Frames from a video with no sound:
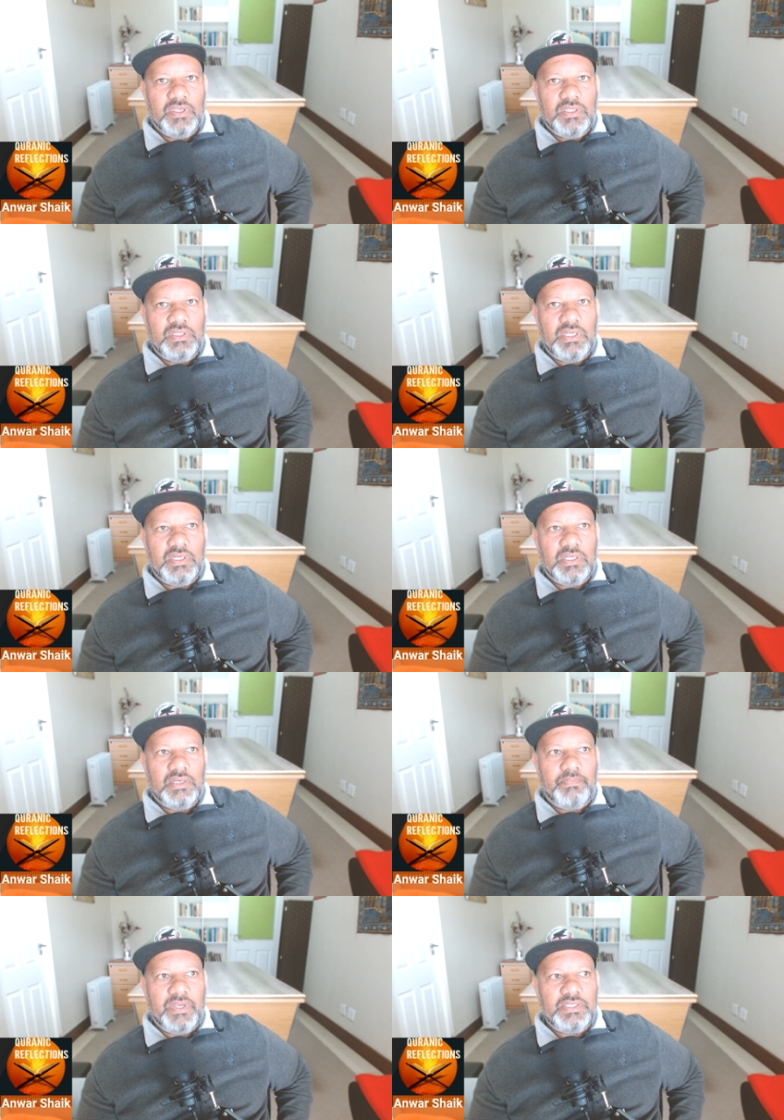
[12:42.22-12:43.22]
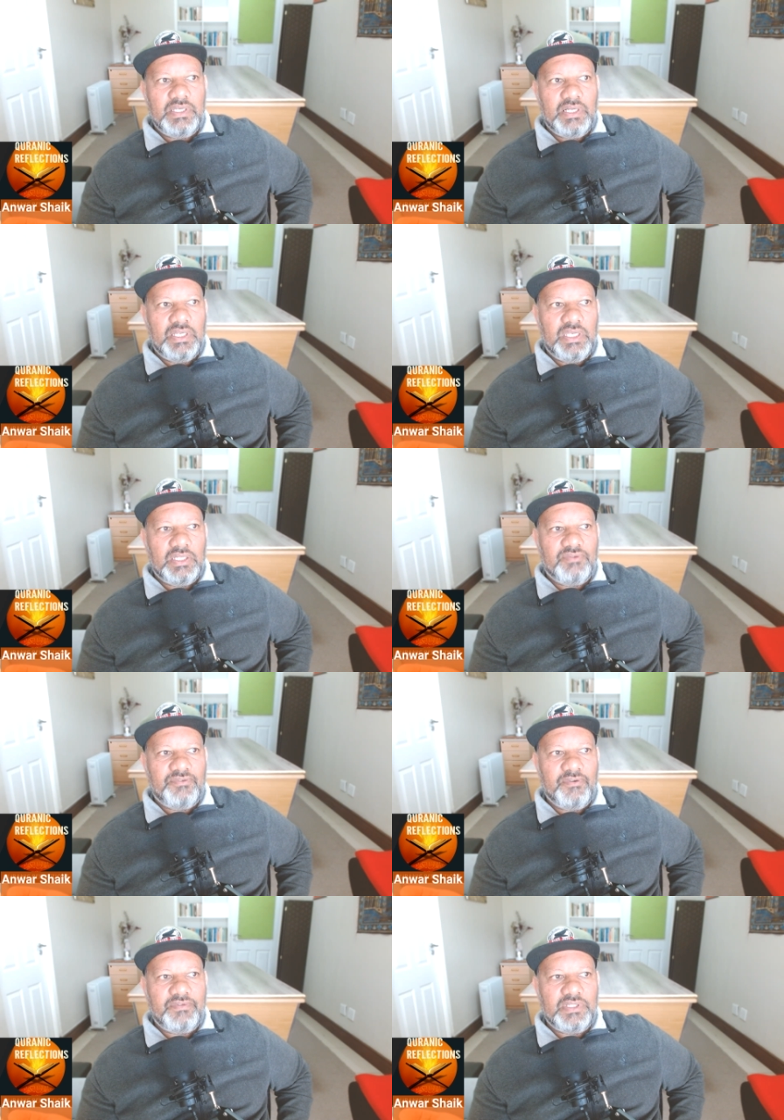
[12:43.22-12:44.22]
Then, uh, basically,
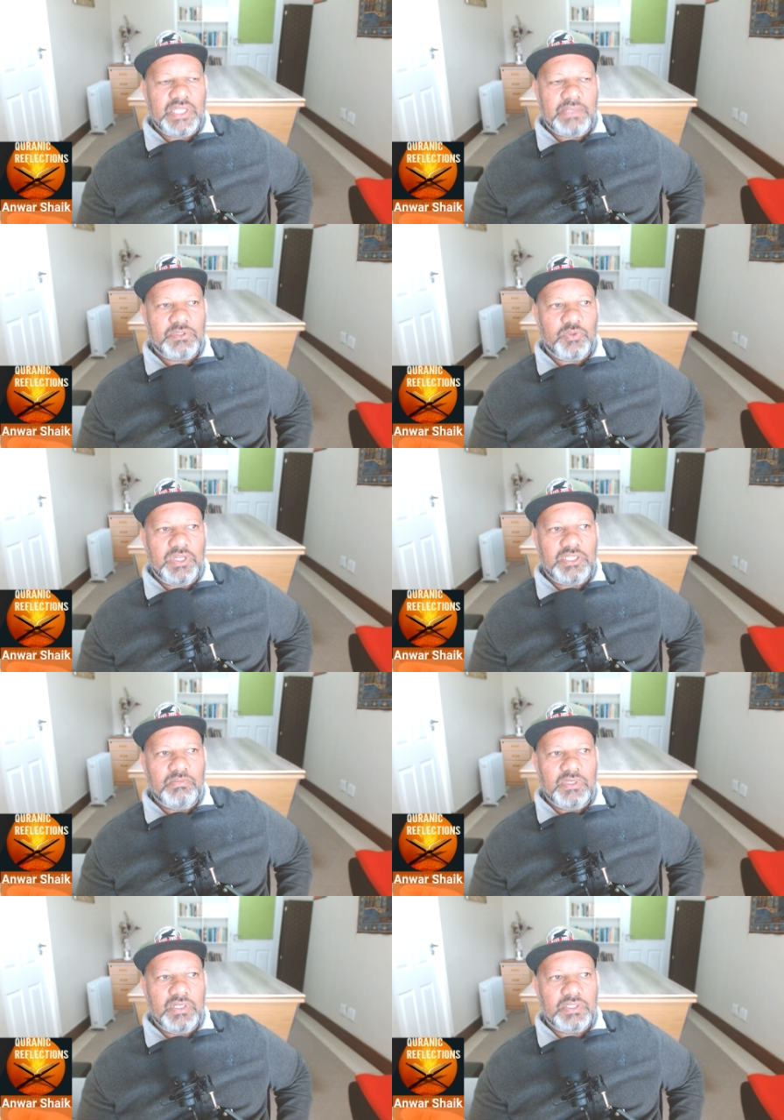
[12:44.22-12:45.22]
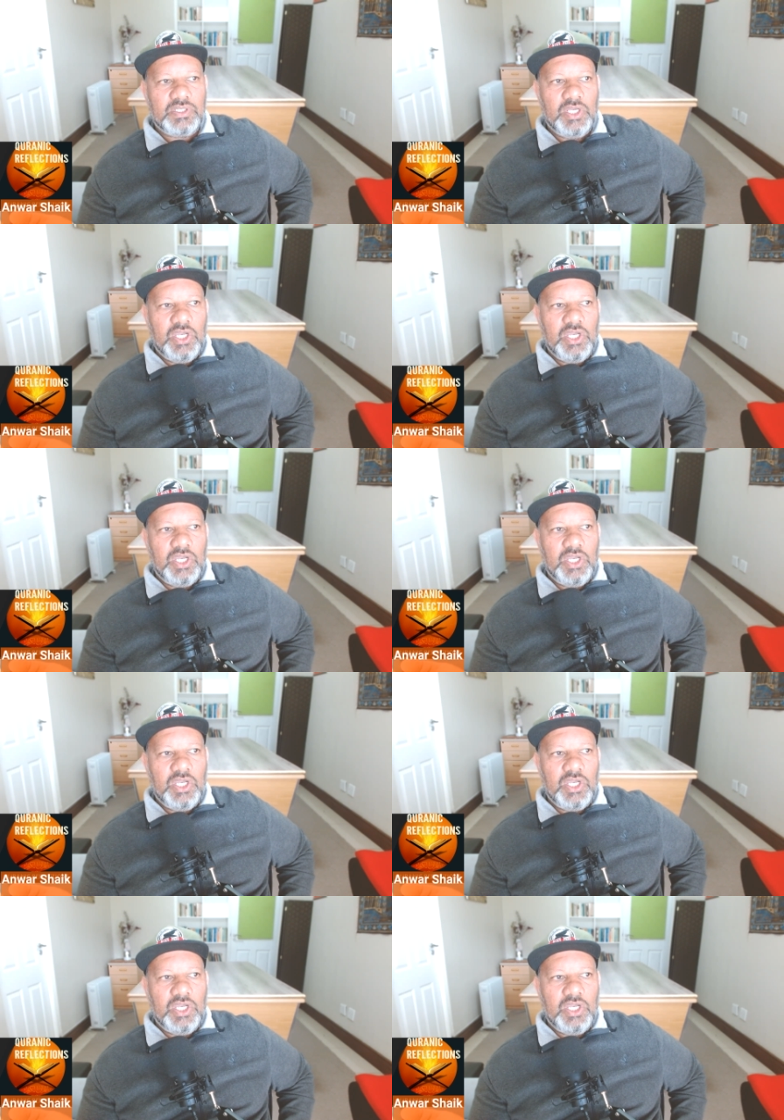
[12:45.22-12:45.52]
50 times 20 minutes